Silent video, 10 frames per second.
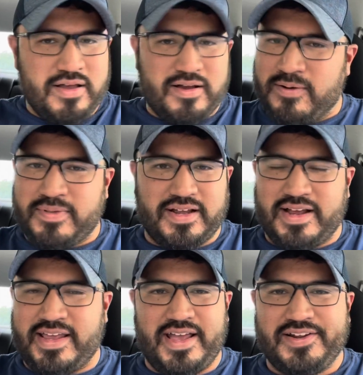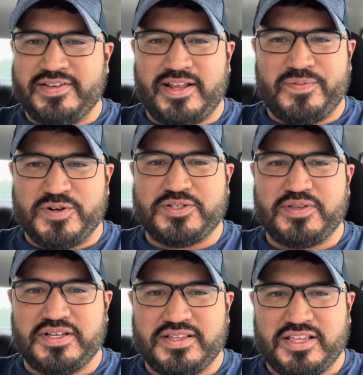I'm like, I can't do that anymore. So
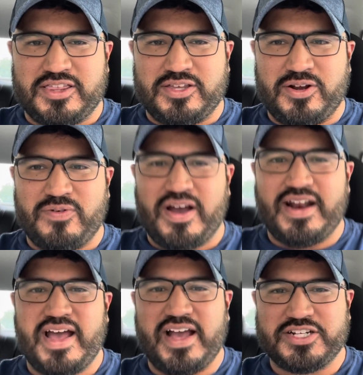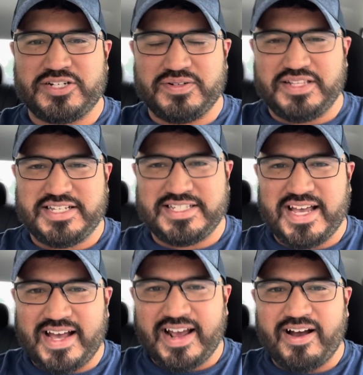the third ride, I actually
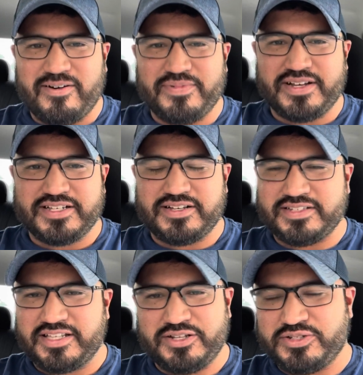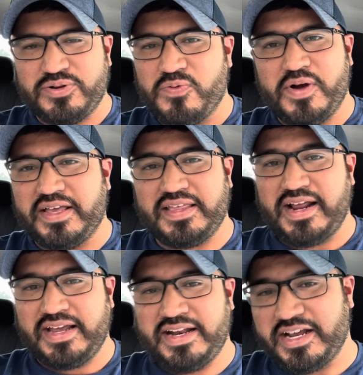sat out, because I was like, there's no way that
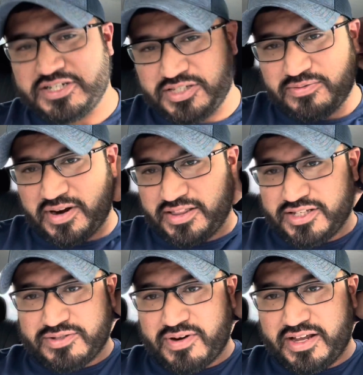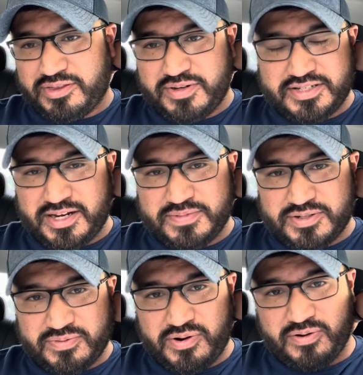I can actually ride this ride 3 times in
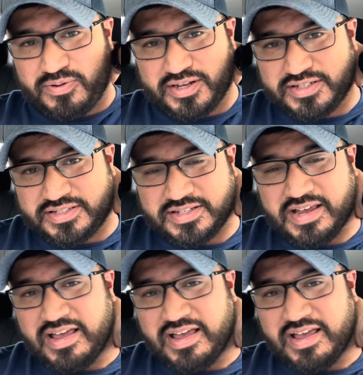a row, because